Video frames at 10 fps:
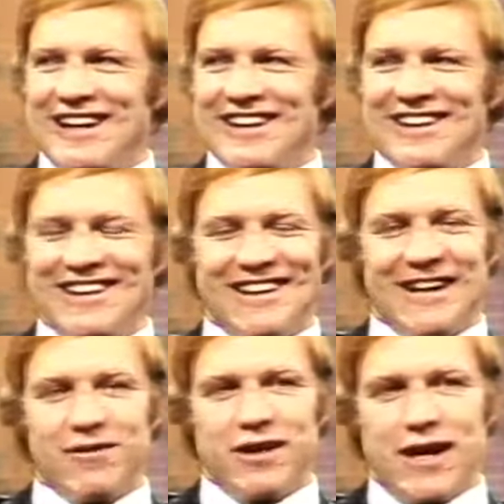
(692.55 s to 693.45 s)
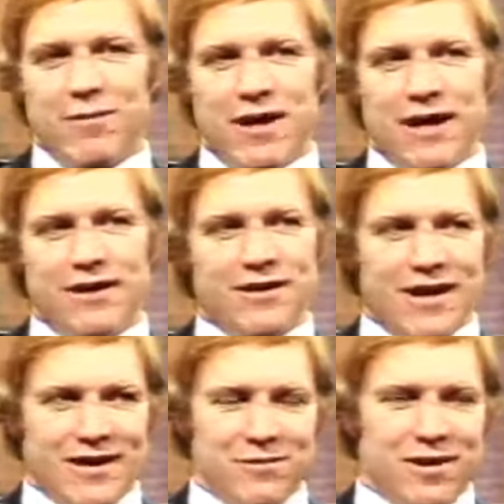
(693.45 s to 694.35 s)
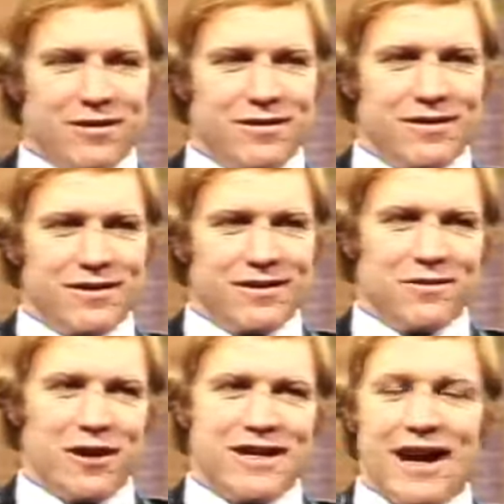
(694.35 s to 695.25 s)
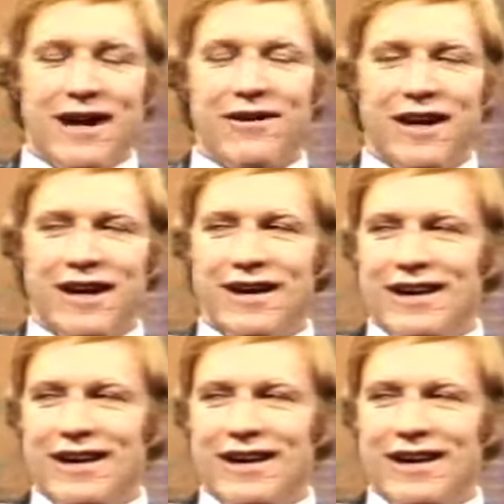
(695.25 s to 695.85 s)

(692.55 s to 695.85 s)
And every time I talk about retiring,